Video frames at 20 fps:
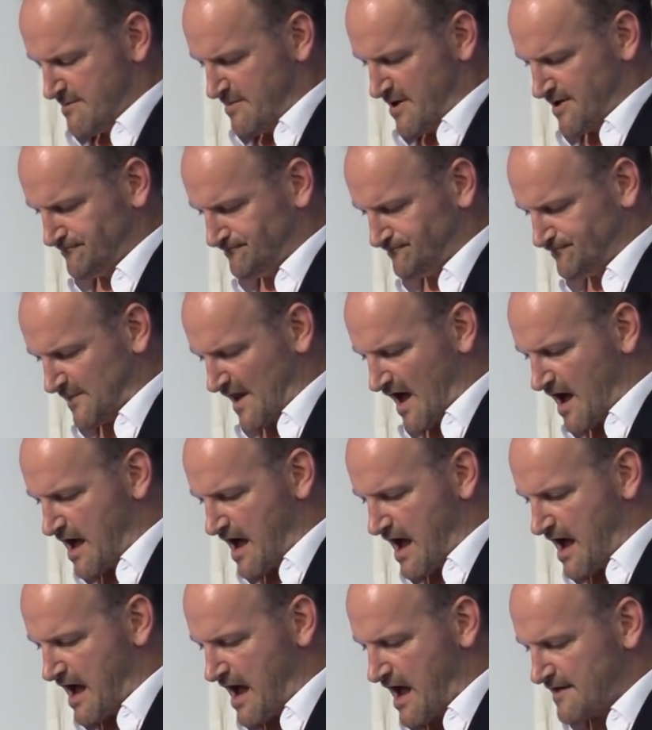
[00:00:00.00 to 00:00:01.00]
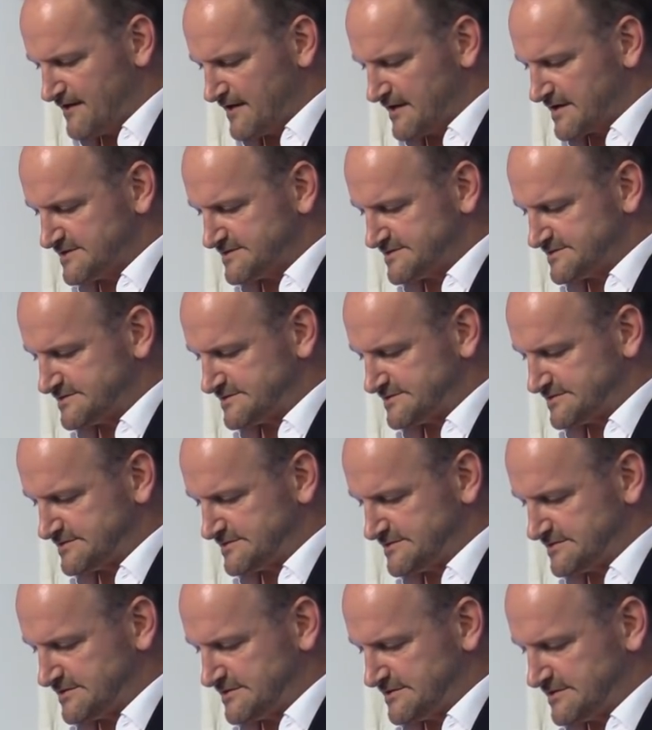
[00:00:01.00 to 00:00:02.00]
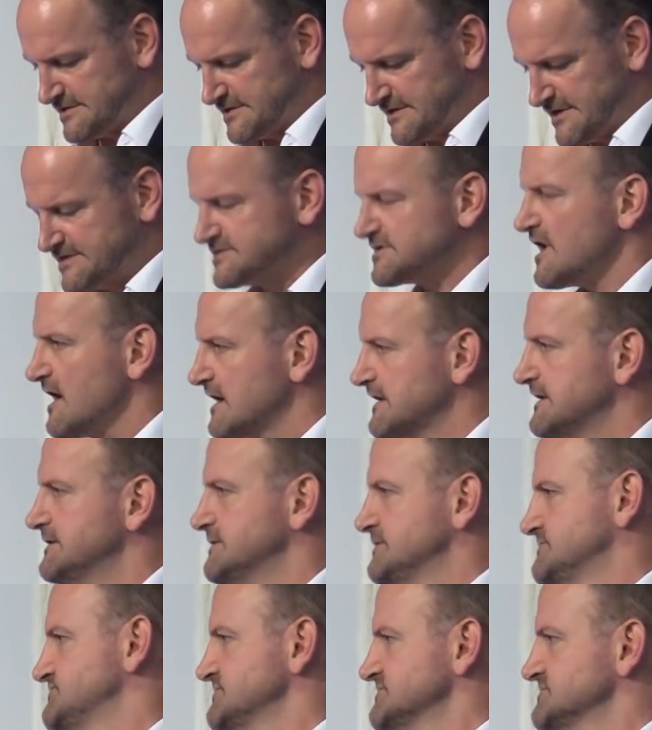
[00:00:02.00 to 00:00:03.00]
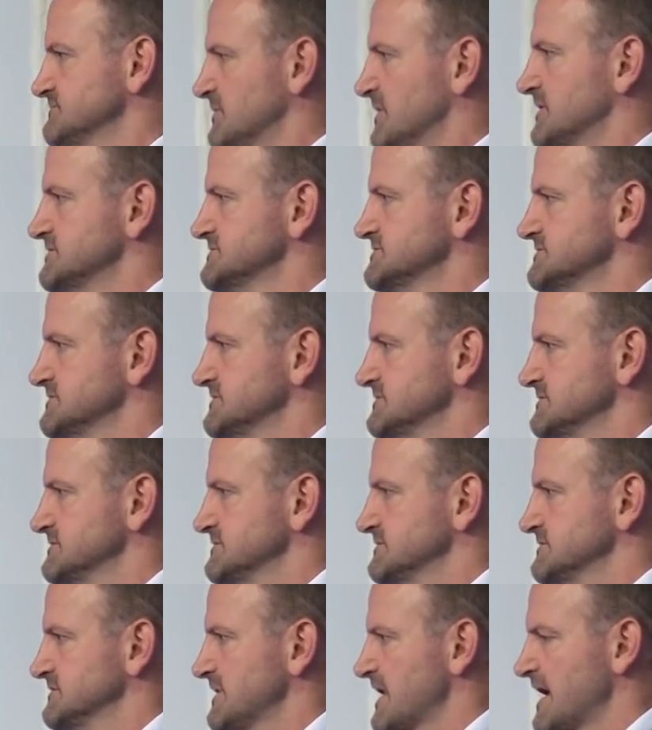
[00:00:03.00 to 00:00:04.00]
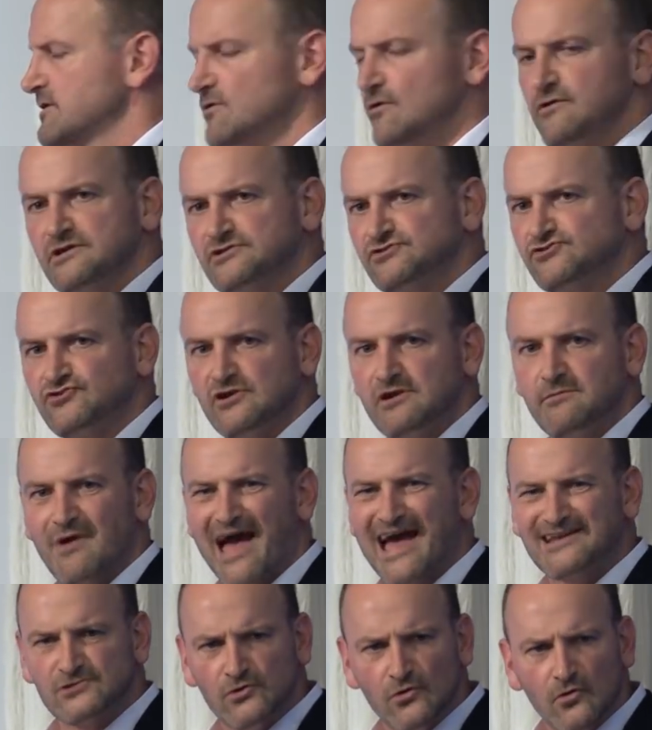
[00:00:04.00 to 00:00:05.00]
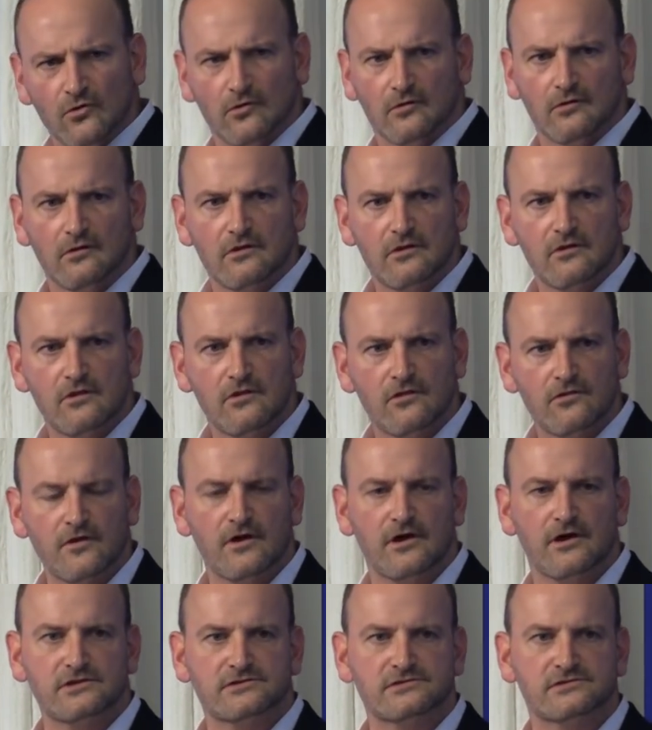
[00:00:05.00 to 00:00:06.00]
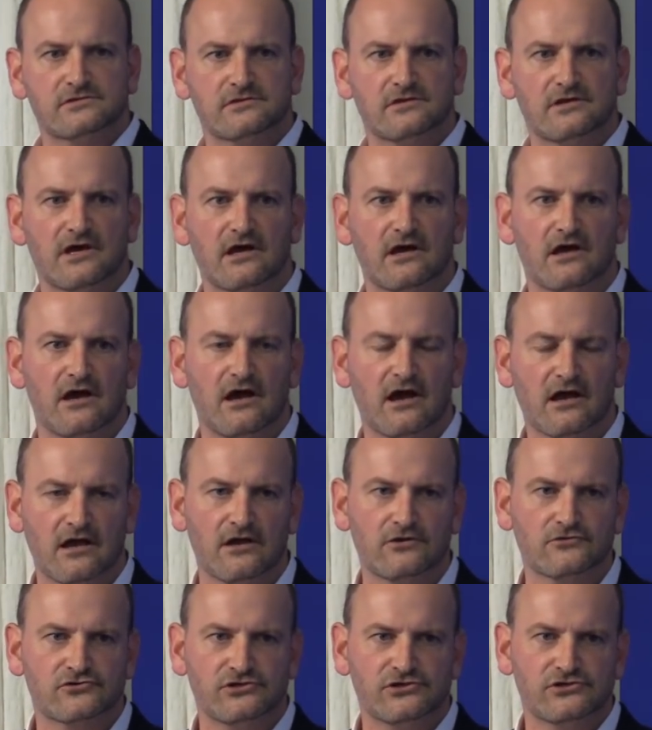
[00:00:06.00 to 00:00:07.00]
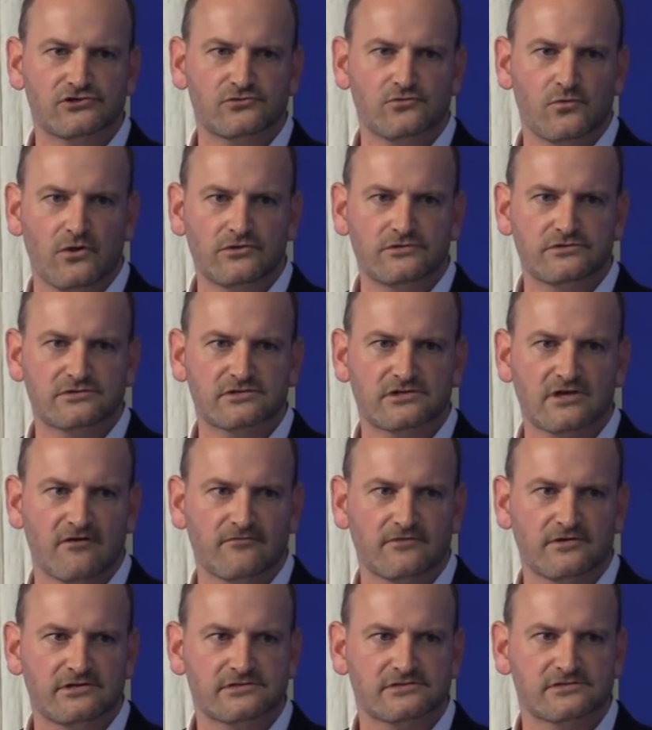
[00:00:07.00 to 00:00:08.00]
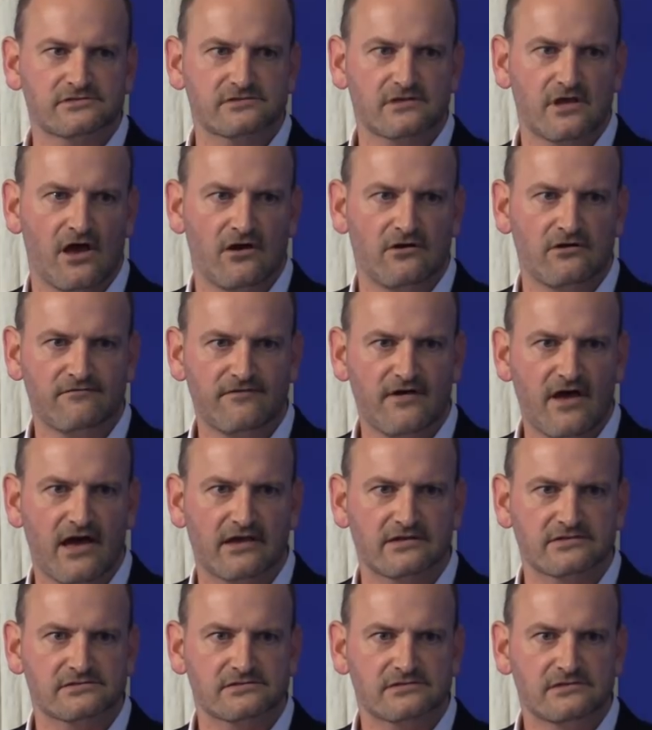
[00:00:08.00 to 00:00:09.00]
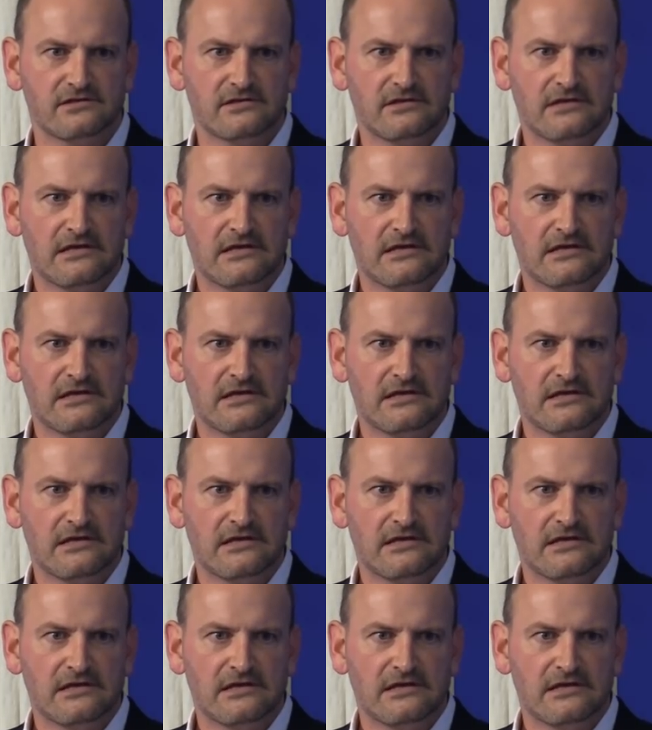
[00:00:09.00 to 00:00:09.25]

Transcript: But I think it's entirely legitimate and not extreme at all that a country should want to govern its own affairs.